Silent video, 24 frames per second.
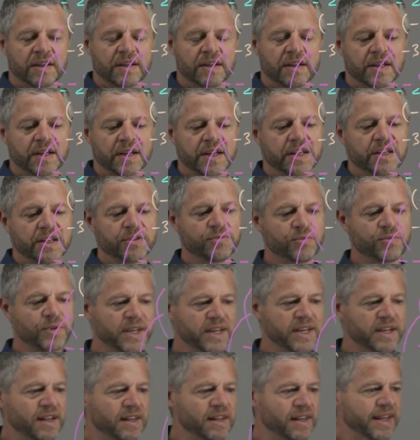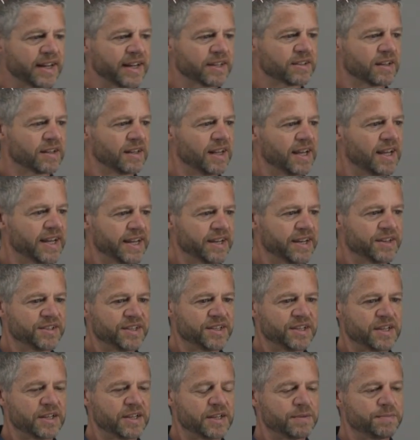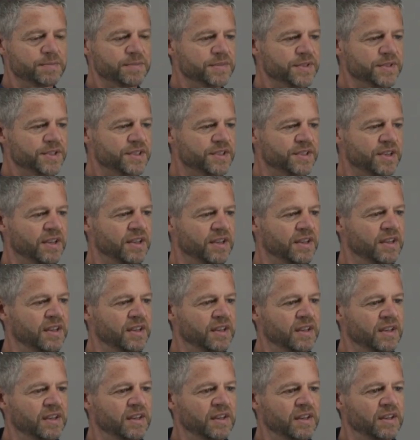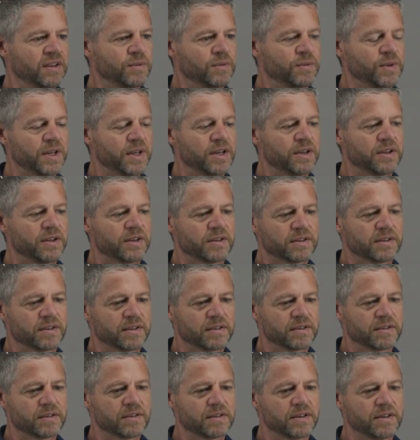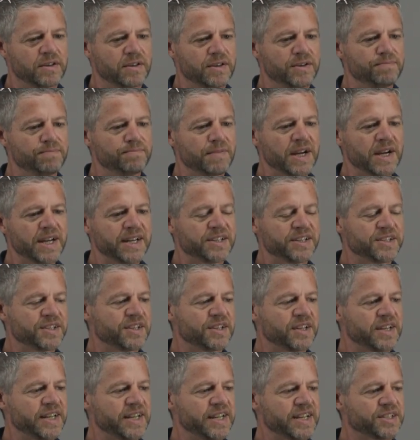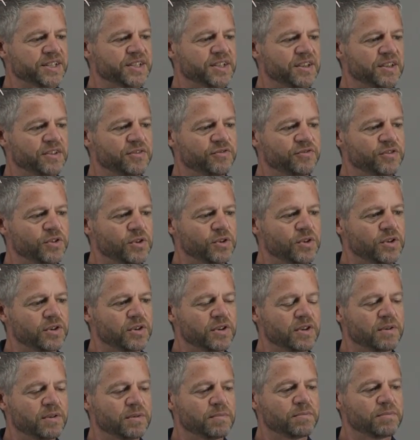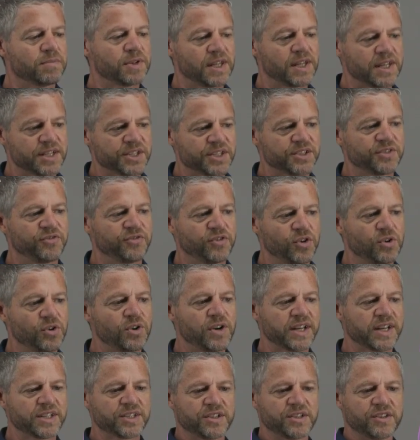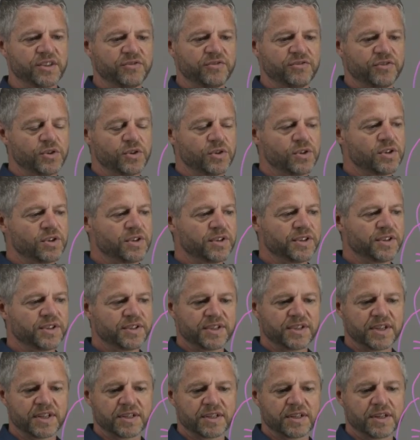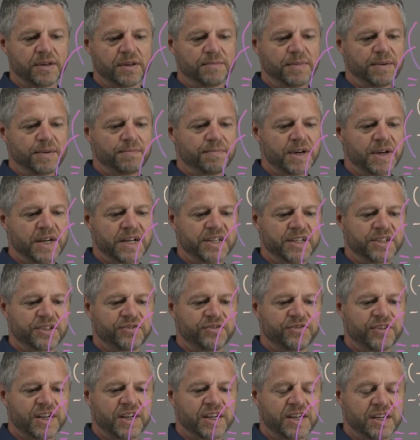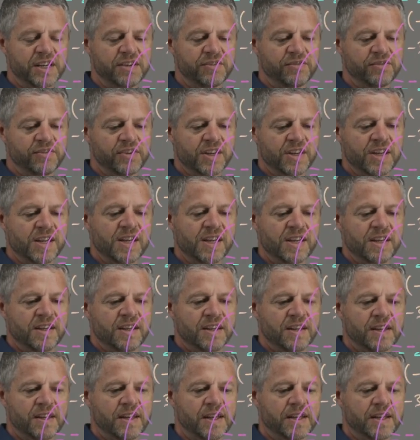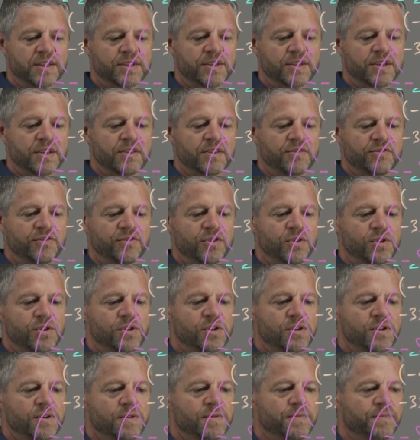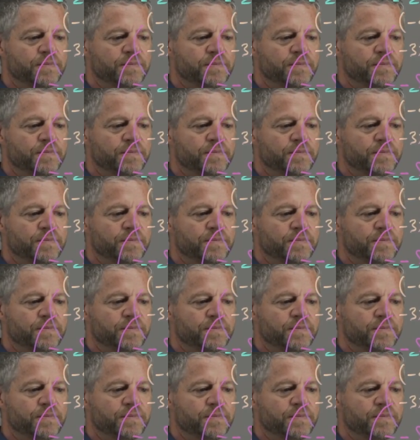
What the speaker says: And if we collect like terms, we got minus 9x to the 4 plus 4x to the 4. So that's going to be minus 5x to the 4.